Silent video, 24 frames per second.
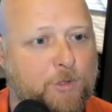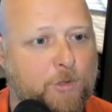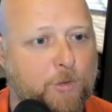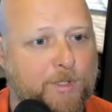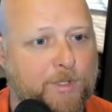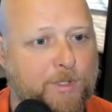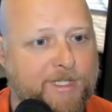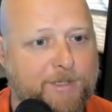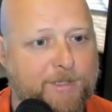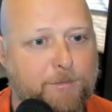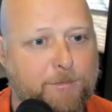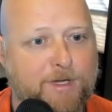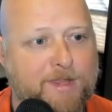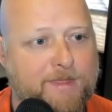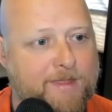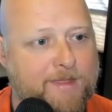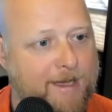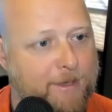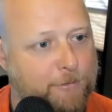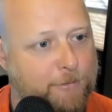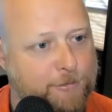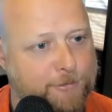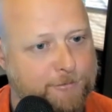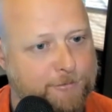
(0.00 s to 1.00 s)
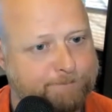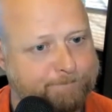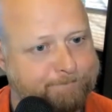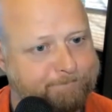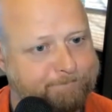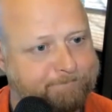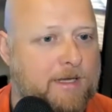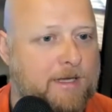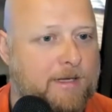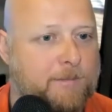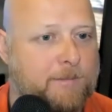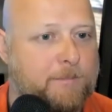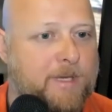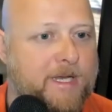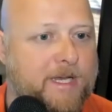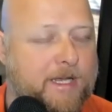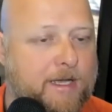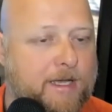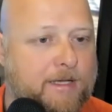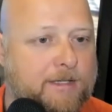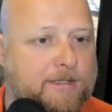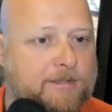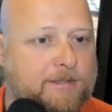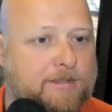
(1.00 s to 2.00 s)
$21,000.
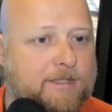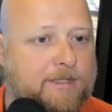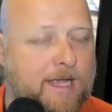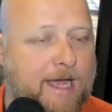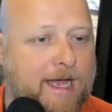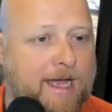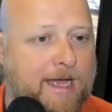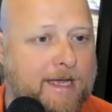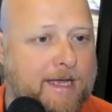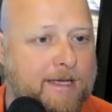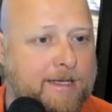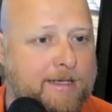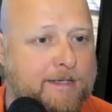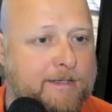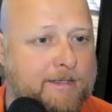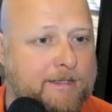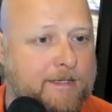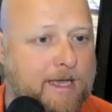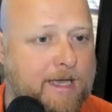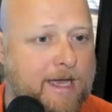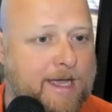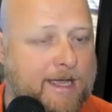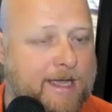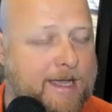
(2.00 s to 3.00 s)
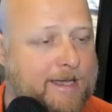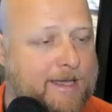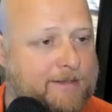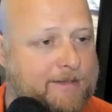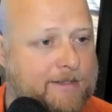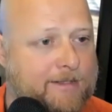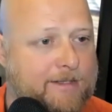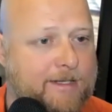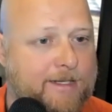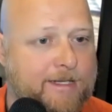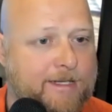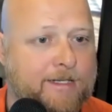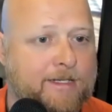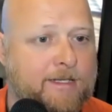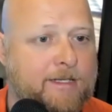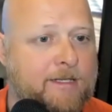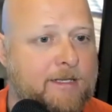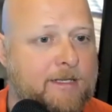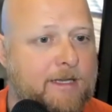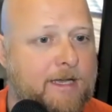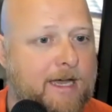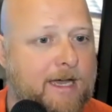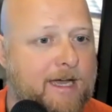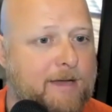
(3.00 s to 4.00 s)
Because I hesitated,
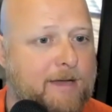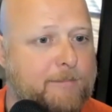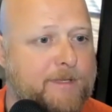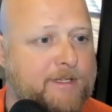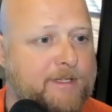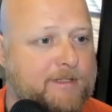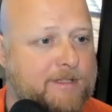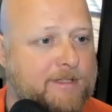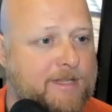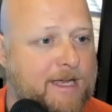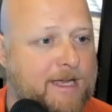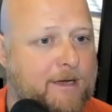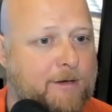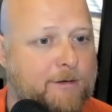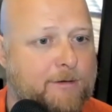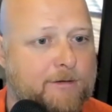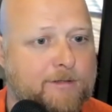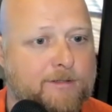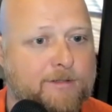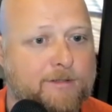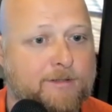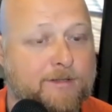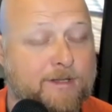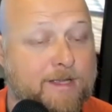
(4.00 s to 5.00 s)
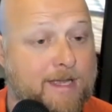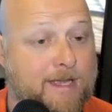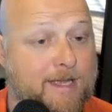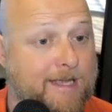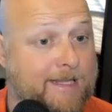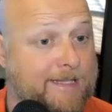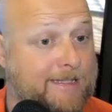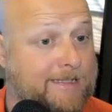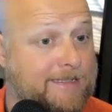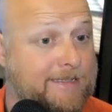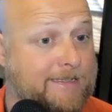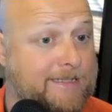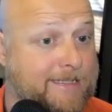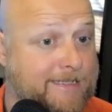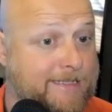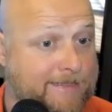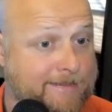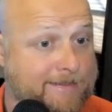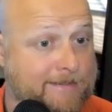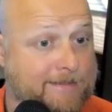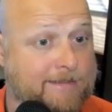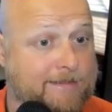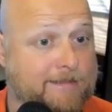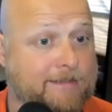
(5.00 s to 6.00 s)
I missed out on at
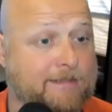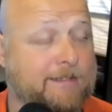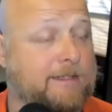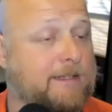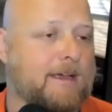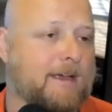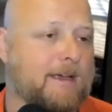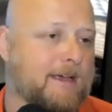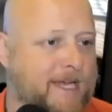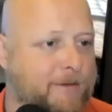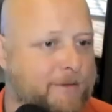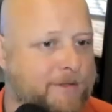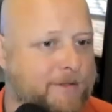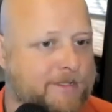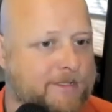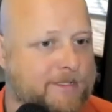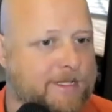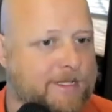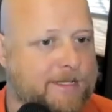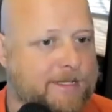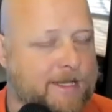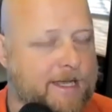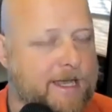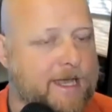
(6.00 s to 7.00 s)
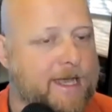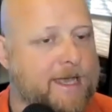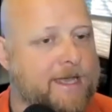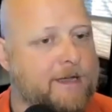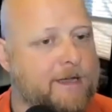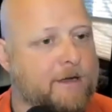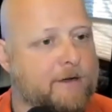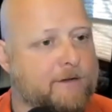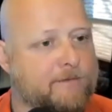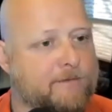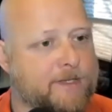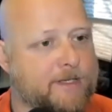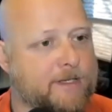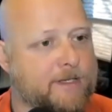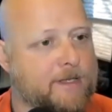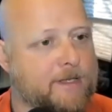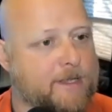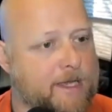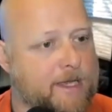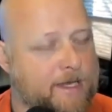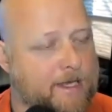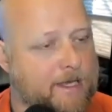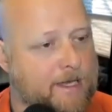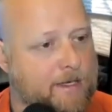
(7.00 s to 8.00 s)
least, I would say the ARV on
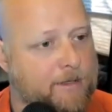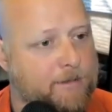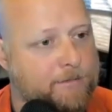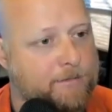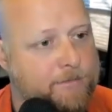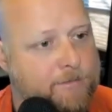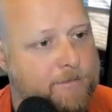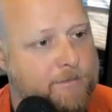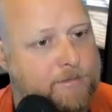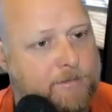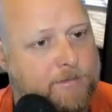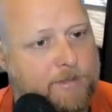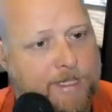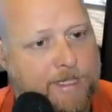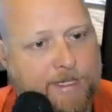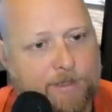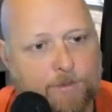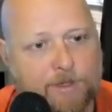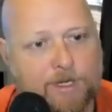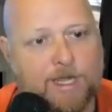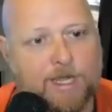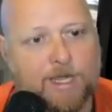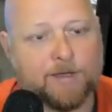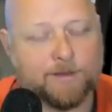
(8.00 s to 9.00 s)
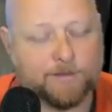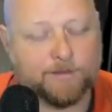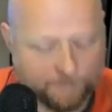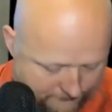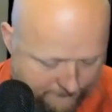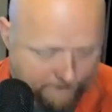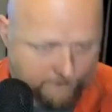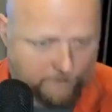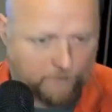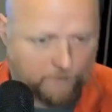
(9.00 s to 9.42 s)
that house, like when I